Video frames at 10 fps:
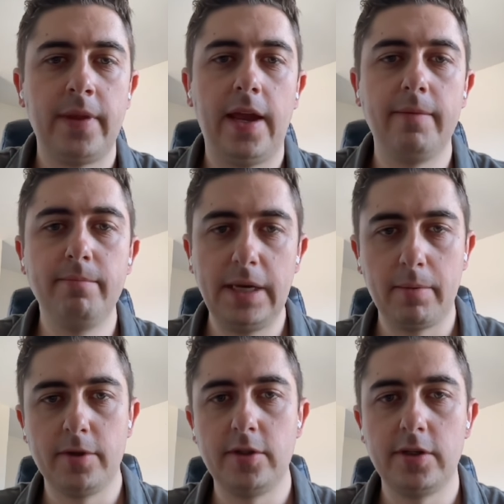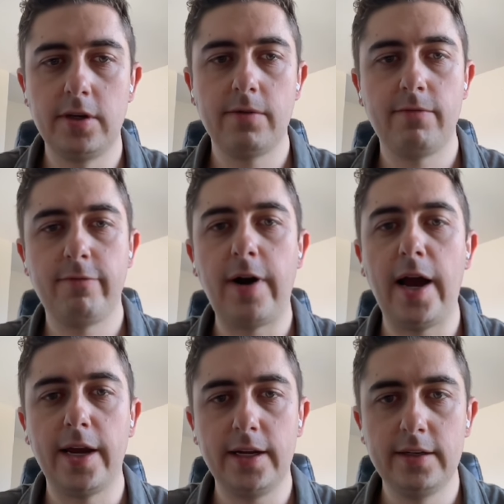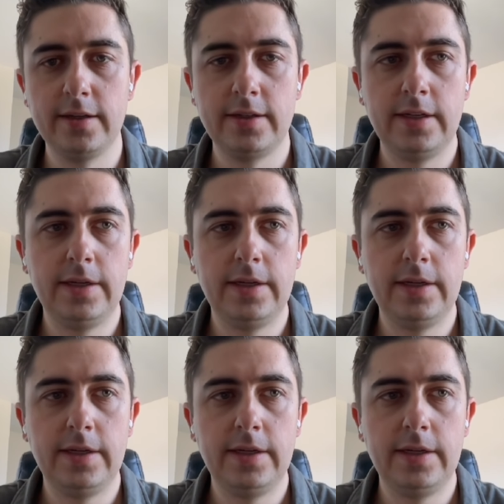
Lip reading: and be able to find,